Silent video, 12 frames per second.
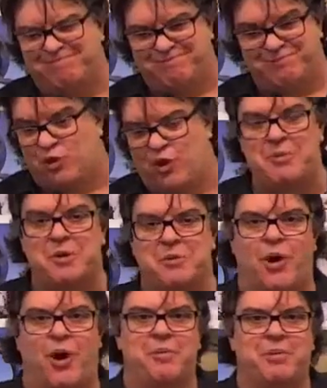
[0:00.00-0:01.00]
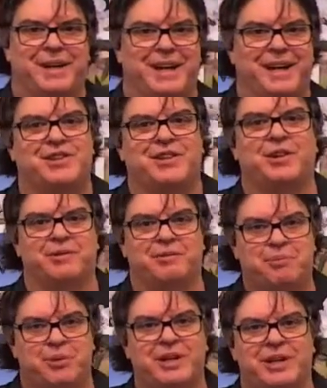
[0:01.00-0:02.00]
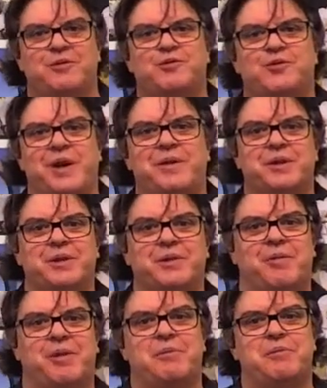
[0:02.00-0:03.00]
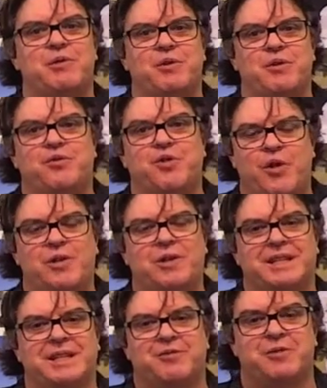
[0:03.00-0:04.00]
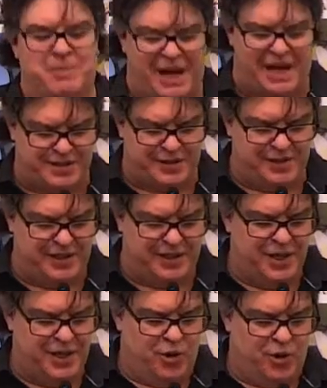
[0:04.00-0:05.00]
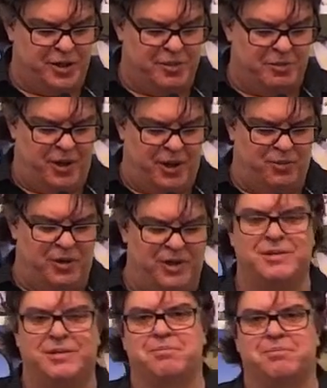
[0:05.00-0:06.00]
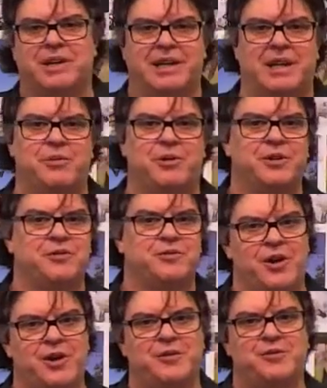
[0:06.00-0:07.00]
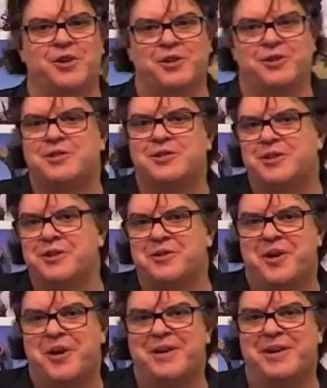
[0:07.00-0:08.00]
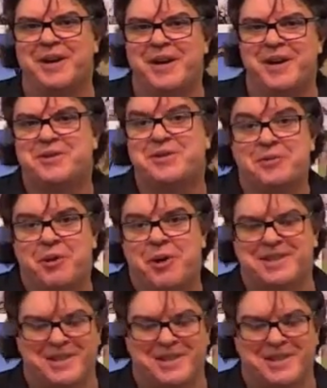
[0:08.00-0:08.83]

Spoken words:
grab a Bible and actually put it in front of you, I'm going to be referring to different parts of it, or you might want to pull it up on your phone if you're not using your phone to watch